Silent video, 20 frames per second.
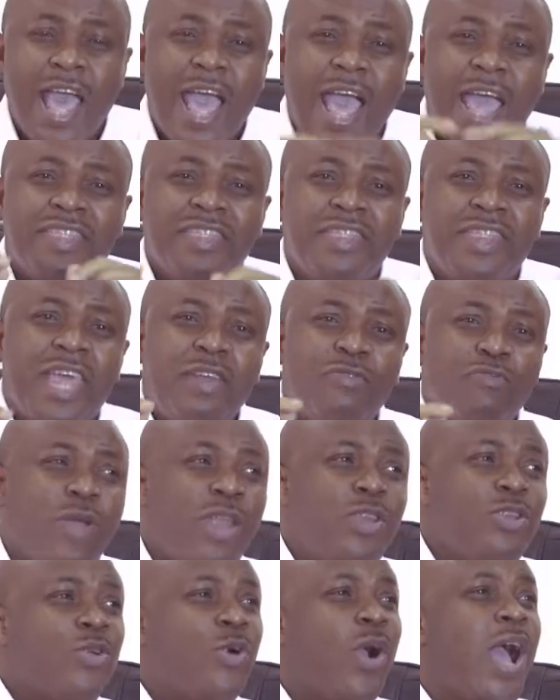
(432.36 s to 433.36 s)
And then
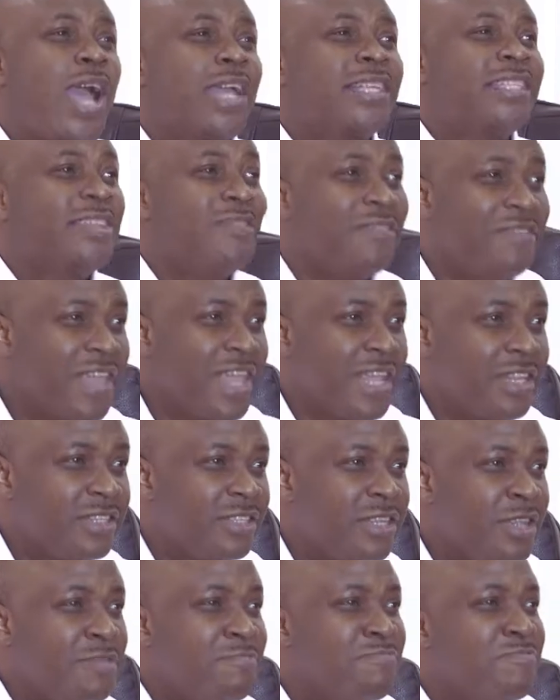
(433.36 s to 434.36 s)
when you
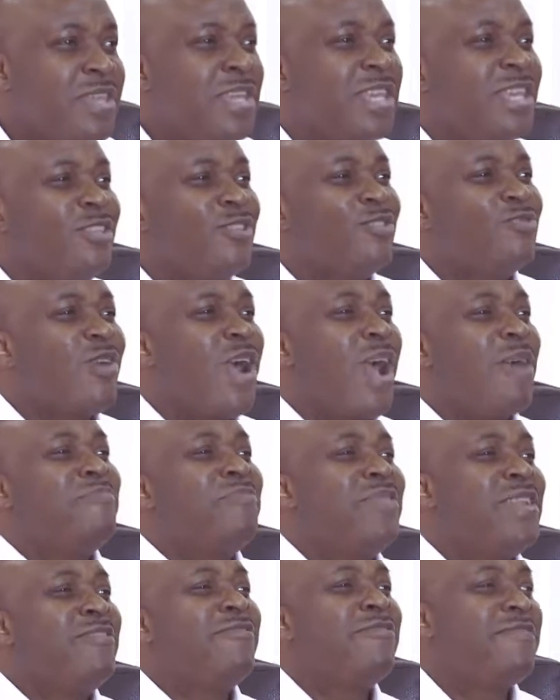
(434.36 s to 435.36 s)
activate, begin to
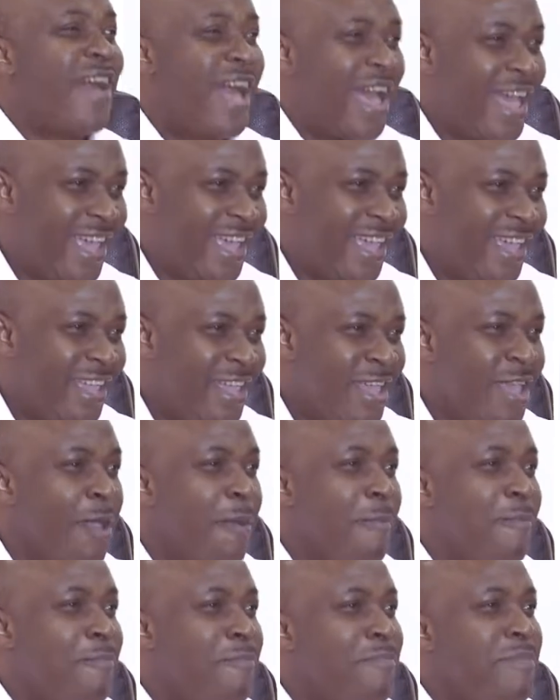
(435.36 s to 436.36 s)
amplify.
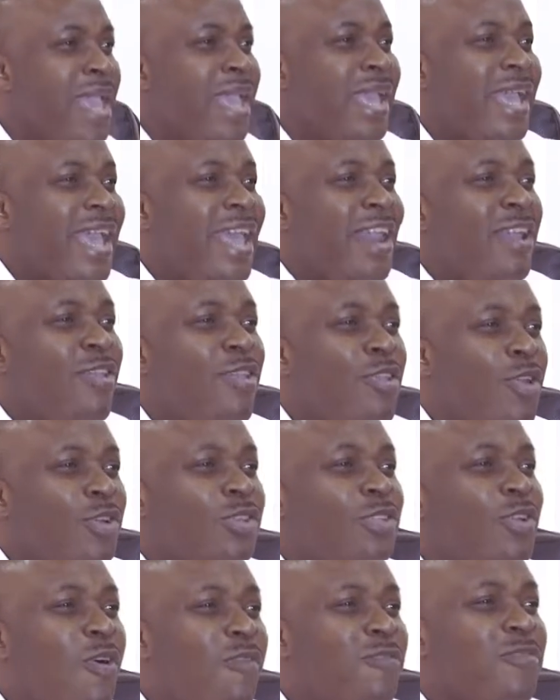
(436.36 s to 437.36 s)
Make a
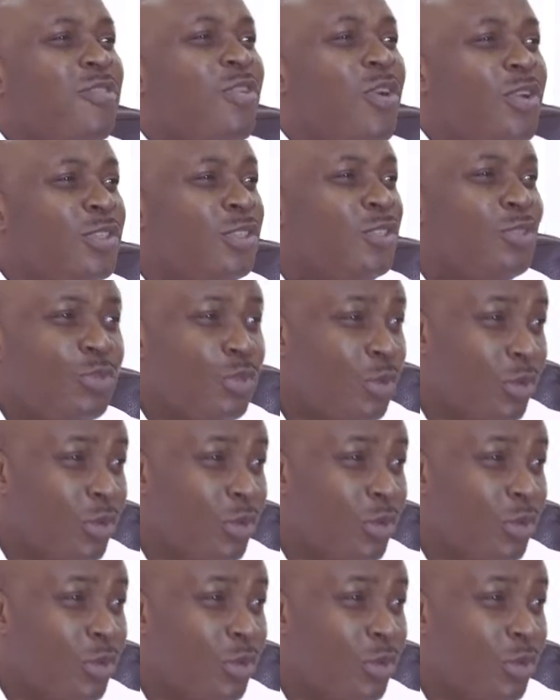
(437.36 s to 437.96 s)
lot of noise to